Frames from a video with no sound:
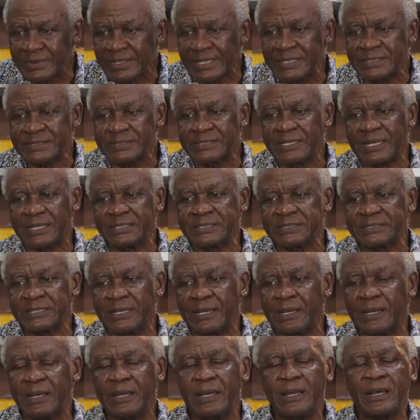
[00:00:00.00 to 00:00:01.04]
is that
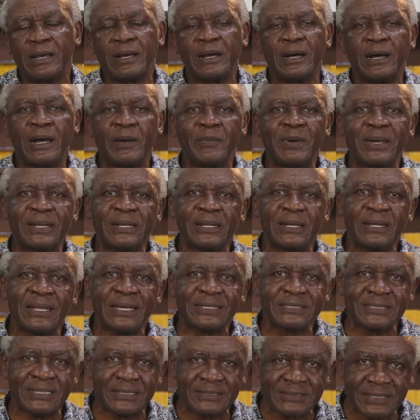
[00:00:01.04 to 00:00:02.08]
urban
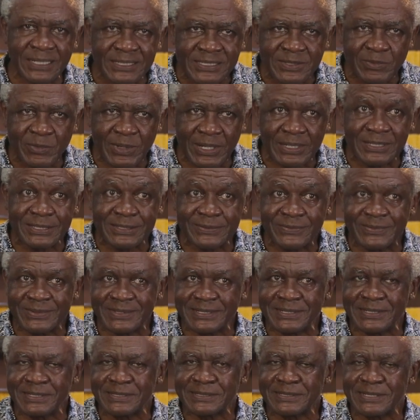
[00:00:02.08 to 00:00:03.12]
areas attract more
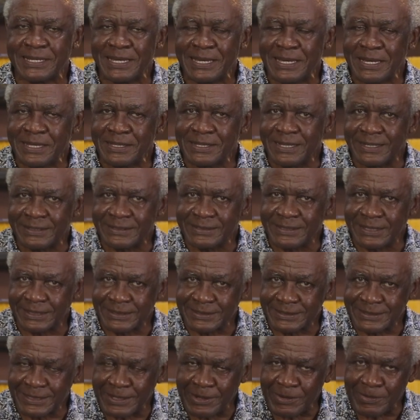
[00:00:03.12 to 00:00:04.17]
activities, they
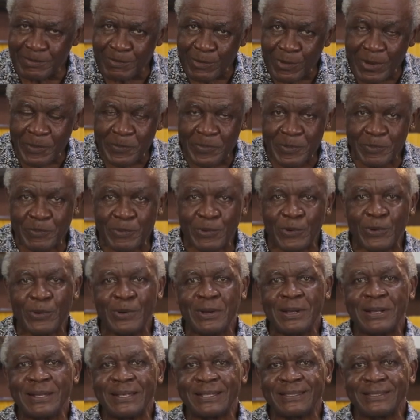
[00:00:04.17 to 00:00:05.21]
attract more people,
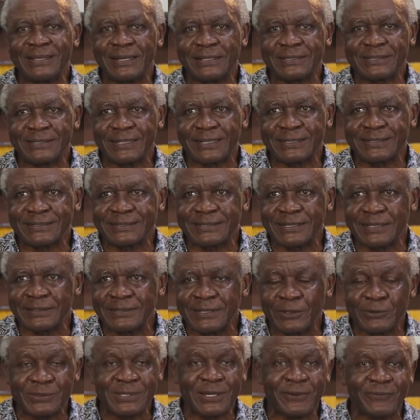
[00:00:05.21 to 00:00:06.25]
they attract,
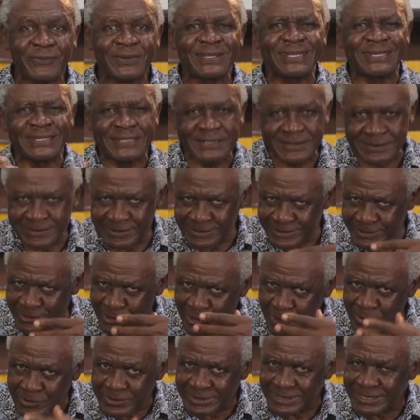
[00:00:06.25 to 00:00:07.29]
therefore they
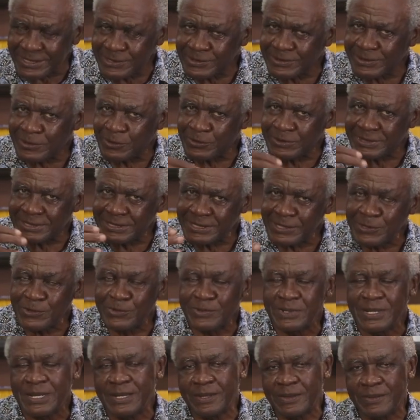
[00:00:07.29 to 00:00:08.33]

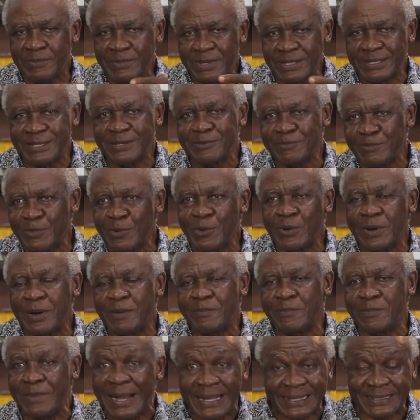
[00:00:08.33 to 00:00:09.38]
continue making more
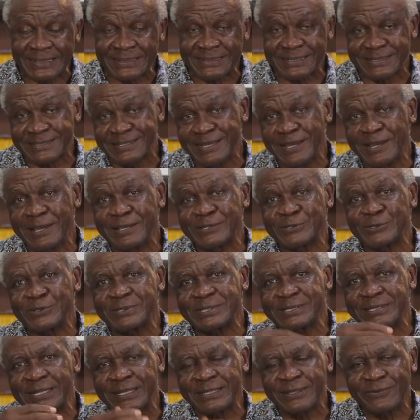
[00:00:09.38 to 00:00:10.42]
markets. So
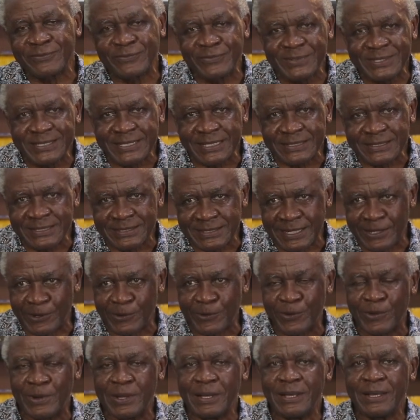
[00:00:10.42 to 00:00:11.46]
it's like a vicious
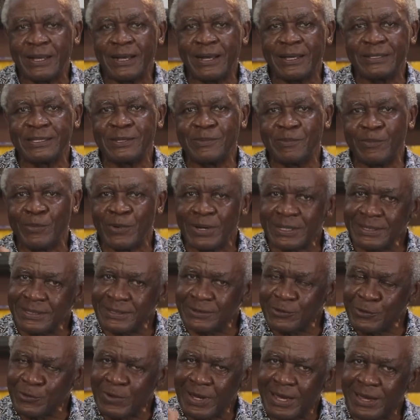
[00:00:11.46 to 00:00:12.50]
circle. The more that
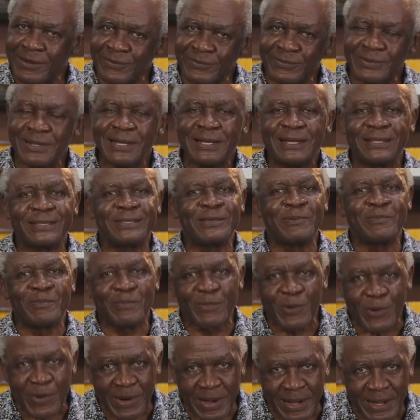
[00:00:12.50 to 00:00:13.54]
you have, the
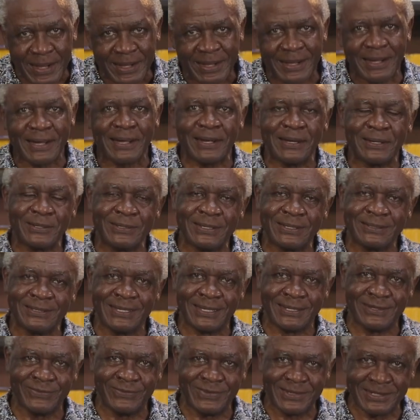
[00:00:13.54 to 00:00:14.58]
more
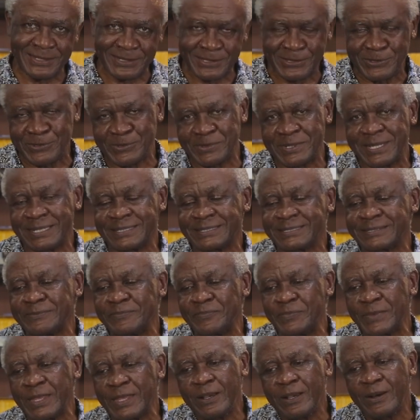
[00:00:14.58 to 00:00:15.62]
the advantage you get.
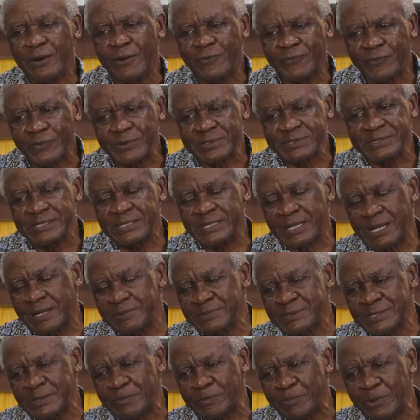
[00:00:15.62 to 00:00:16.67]
Of course, there
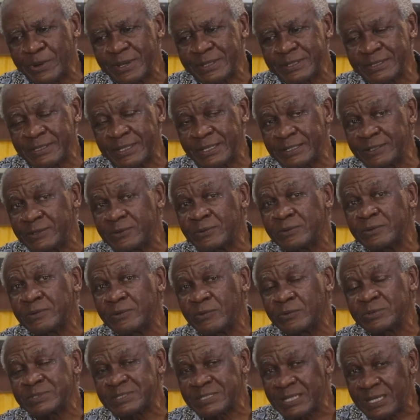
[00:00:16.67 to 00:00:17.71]
comes a point that
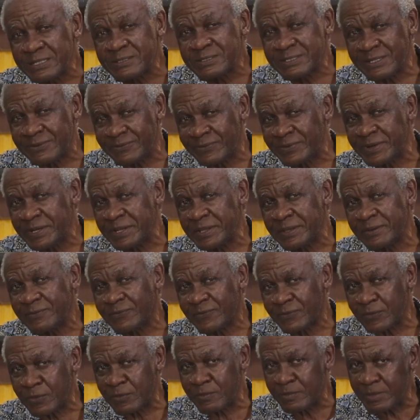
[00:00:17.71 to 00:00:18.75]
you start suffering
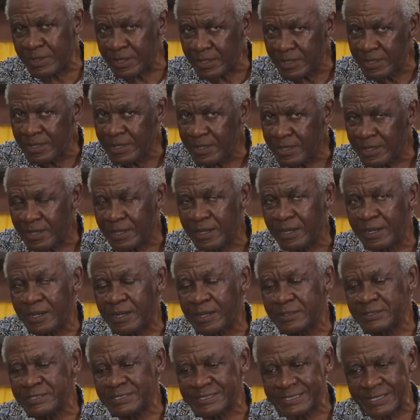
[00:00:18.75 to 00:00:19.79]
from
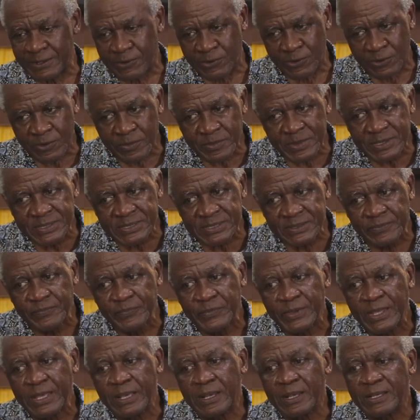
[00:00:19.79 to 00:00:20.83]
these economies,
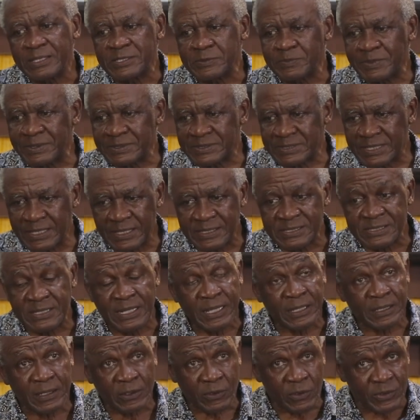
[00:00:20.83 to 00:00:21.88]
things
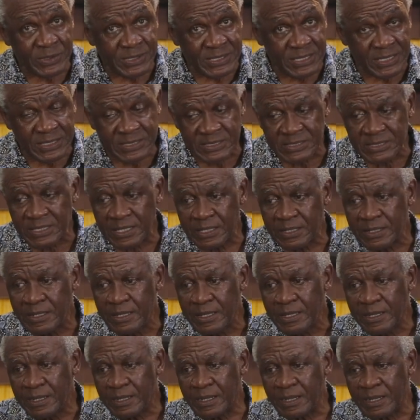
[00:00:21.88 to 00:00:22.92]
like congestion,
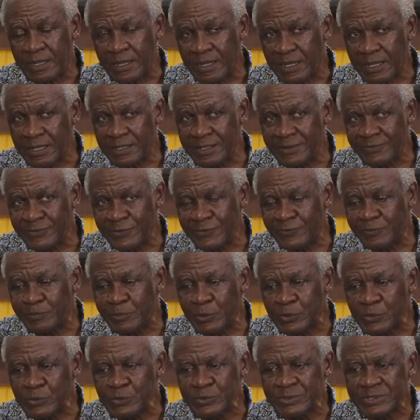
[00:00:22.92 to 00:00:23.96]
high level of
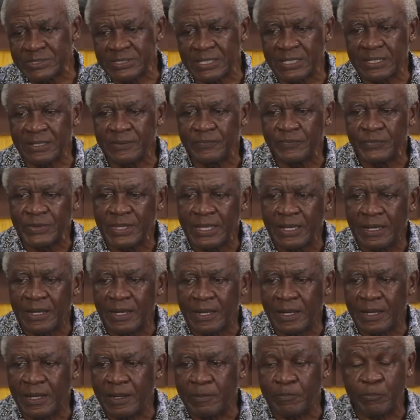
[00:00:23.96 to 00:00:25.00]
pollution,
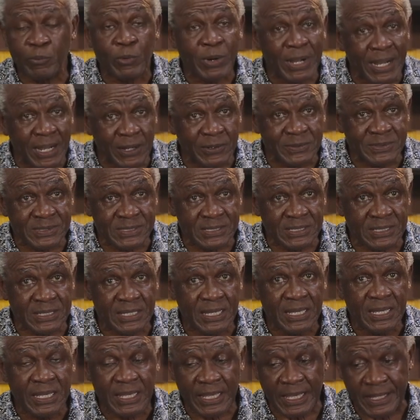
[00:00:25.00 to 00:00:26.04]
poor
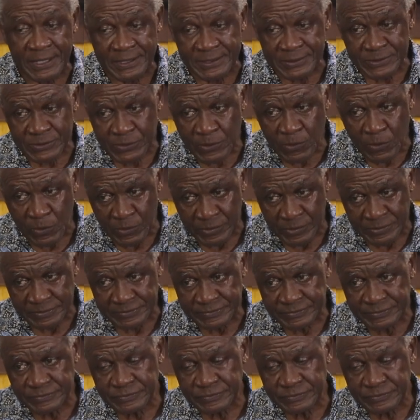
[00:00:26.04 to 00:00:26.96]
housing, and so on.